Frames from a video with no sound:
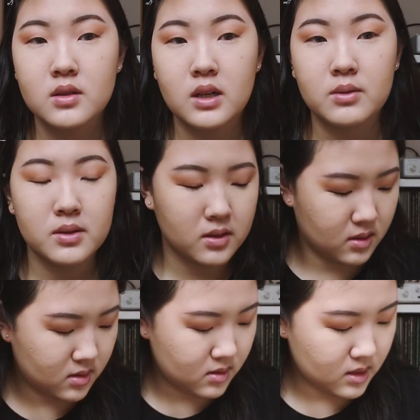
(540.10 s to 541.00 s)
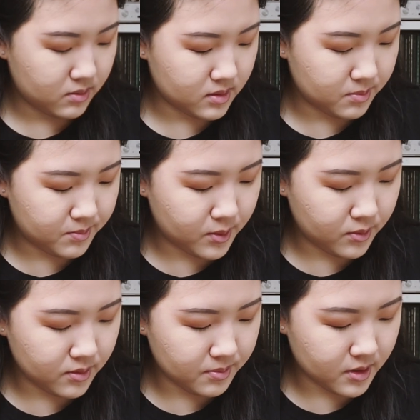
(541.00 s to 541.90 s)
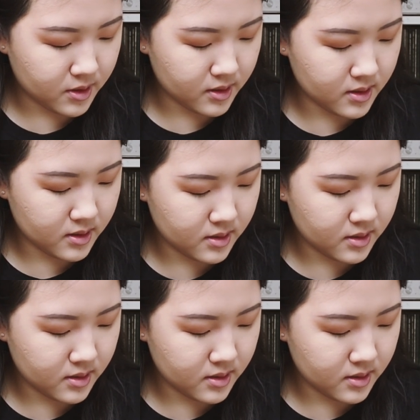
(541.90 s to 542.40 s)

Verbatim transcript: That was a bold mark.